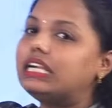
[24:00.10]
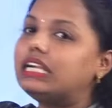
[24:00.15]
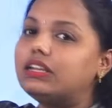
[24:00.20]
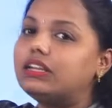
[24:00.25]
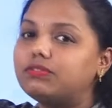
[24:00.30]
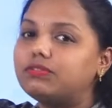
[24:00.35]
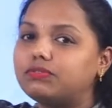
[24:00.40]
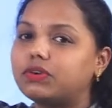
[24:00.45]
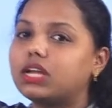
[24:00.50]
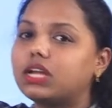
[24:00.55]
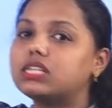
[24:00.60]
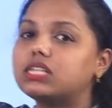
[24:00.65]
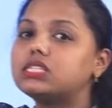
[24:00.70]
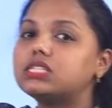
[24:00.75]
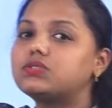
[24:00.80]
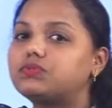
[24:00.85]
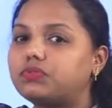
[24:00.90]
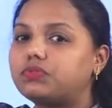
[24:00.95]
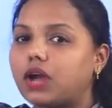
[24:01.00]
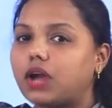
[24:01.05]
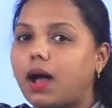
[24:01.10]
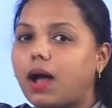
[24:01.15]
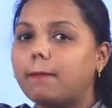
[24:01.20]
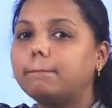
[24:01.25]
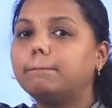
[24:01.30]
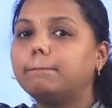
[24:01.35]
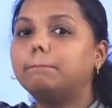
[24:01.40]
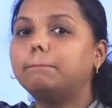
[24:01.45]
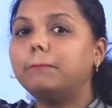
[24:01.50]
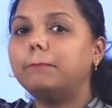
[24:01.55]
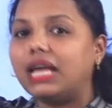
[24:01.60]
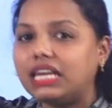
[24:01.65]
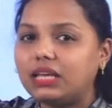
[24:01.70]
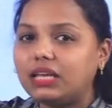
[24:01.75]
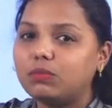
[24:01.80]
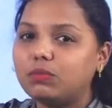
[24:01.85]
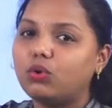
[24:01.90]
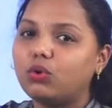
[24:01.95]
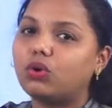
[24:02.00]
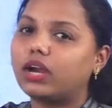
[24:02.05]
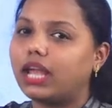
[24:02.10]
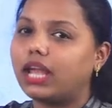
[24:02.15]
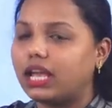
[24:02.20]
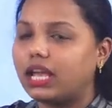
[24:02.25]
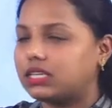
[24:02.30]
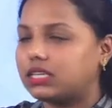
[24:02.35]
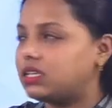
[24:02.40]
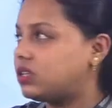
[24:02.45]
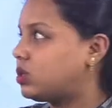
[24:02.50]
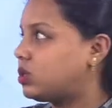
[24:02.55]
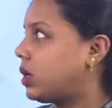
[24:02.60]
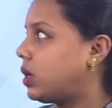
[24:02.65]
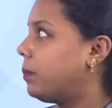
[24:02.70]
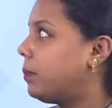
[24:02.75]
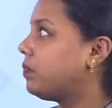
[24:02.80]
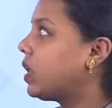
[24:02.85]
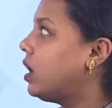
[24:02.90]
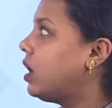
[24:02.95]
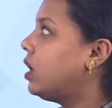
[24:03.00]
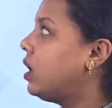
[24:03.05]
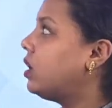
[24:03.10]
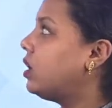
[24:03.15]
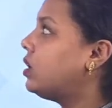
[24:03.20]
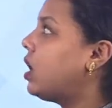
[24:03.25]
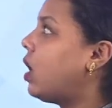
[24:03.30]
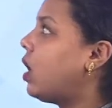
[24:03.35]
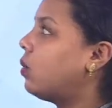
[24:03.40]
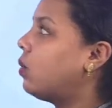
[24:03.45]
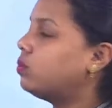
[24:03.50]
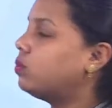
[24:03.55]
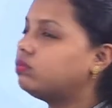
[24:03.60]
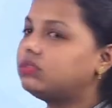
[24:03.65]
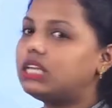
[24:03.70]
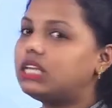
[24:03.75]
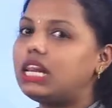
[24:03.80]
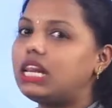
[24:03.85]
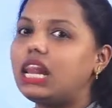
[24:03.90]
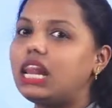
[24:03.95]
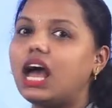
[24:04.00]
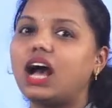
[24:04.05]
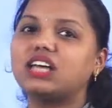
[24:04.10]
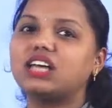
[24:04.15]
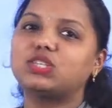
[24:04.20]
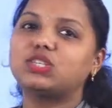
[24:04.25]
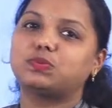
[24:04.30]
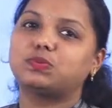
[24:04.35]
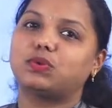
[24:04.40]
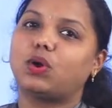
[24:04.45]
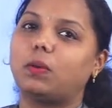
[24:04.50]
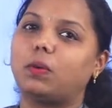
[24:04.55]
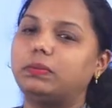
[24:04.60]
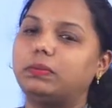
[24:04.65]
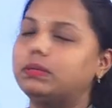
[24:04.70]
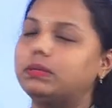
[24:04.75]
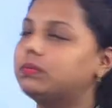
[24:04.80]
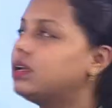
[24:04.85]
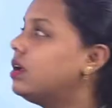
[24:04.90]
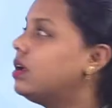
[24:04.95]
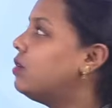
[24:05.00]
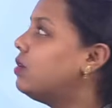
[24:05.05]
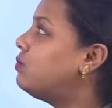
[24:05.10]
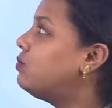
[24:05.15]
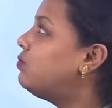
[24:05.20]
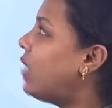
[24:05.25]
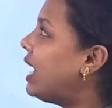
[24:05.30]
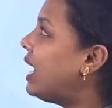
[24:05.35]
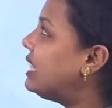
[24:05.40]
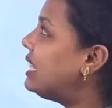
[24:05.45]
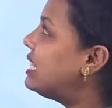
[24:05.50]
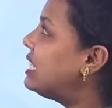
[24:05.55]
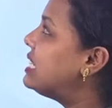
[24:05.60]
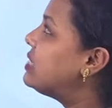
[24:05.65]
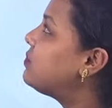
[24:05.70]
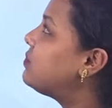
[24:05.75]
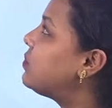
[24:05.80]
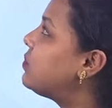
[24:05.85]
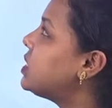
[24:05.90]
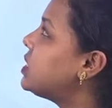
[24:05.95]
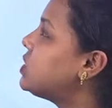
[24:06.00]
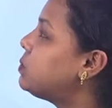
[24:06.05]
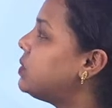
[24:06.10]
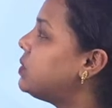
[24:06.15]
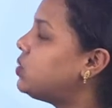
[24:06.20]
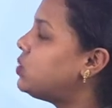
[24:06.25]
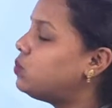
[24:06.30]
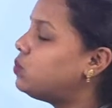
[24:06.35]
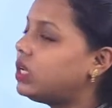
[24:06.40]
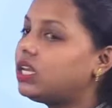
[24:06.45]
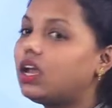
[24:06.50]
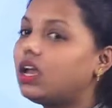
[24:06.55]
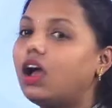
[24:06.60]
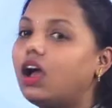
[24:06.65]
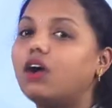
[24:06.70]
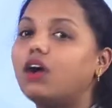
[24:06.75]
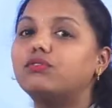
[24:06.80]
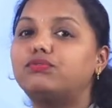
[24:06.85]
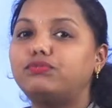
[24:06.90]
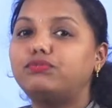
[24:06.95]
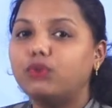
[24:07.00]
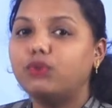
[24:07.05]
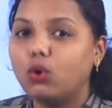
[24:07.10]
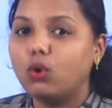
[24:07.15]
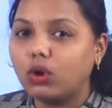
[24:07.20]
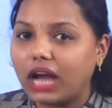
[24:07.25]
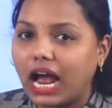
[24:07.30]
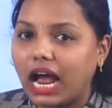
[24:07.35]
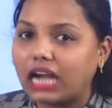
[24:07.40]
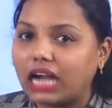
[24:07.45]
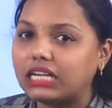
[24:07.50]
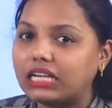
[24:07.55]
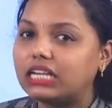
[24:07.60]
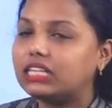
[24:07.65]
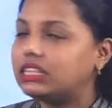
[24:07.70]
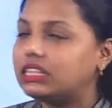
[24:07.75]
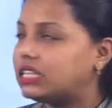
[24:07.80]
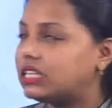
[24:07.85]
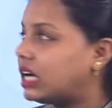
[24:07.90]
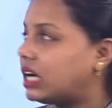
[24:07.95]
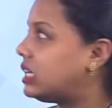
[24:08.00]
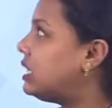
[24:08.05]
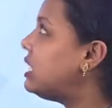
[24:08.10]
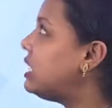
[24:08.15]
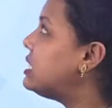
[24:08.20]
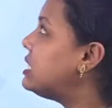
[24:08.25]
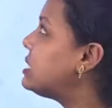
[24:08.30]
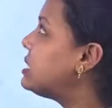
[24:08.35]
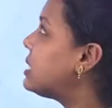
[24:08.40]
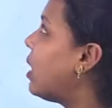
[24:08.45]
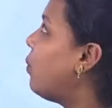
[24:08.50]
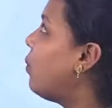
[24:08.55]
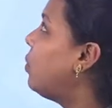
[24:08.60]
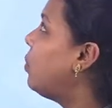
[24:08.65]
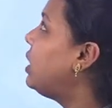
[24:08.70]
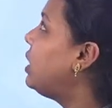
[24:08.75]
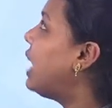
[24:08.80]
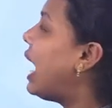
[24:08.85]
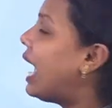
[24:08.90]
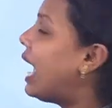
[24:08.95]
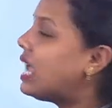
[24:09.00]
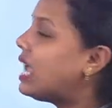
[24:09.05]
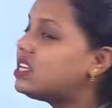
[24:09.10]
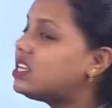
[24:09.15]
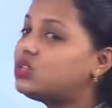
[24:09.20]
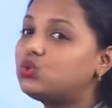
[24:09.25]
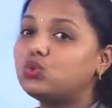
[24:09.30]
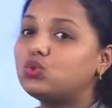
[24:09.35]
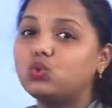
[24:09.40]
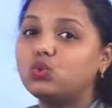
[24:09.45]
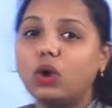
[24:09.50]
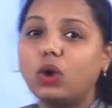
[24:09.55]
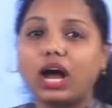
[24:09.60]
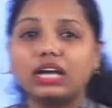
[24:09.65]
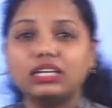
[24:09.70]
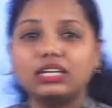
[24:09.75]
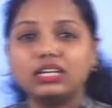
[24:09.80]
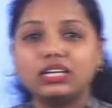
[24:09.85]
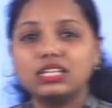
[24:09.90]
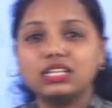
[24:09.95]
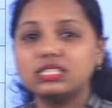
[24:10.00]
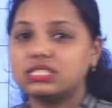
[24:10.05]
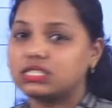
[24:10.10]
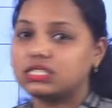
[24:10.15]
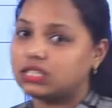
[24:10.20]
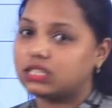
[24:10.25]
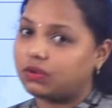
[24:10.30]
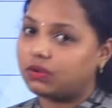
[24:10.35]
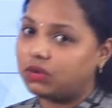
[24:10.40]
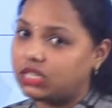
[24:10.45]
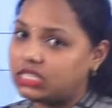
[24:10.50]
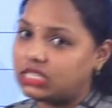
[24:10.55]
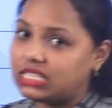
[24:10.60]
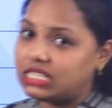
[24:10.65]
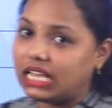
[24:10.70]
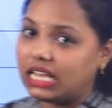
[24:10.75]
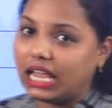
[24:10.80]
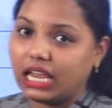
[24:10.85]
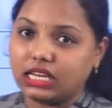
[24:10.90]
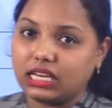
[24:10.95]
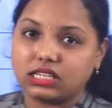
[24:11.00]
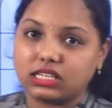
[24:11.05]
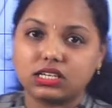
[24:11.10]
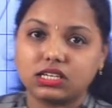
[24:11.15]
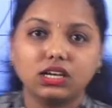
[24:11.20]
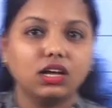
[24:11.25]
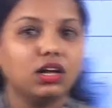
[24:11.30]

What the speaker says: difference, from, many more, etc. Now, the last problem. Find the difference between 437 and 278.